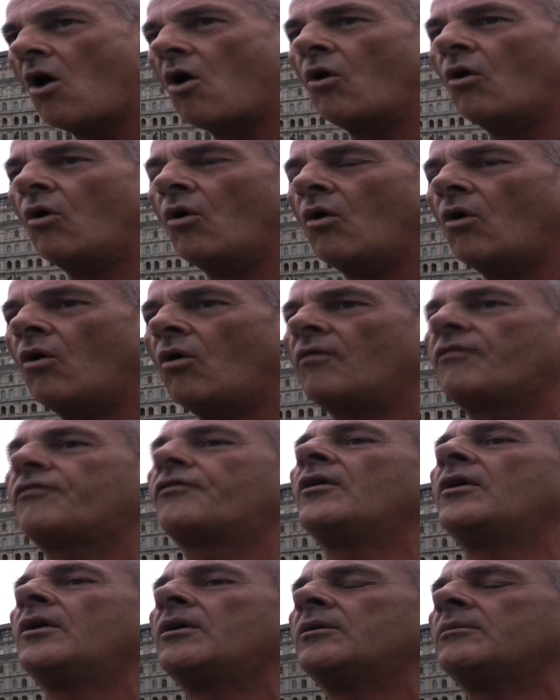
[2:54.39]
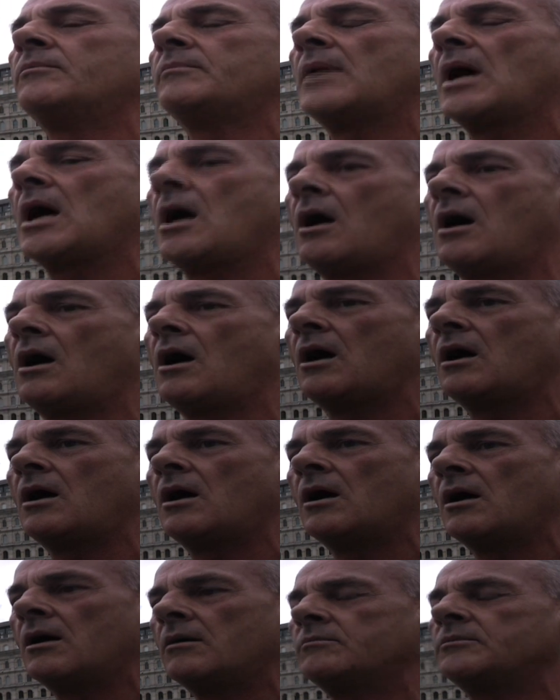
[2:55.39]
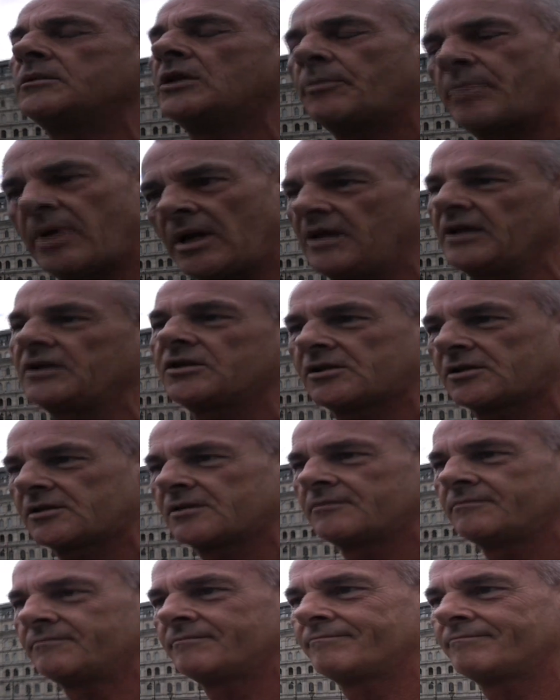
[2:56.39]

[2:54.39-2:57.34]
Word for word: or from um, the police.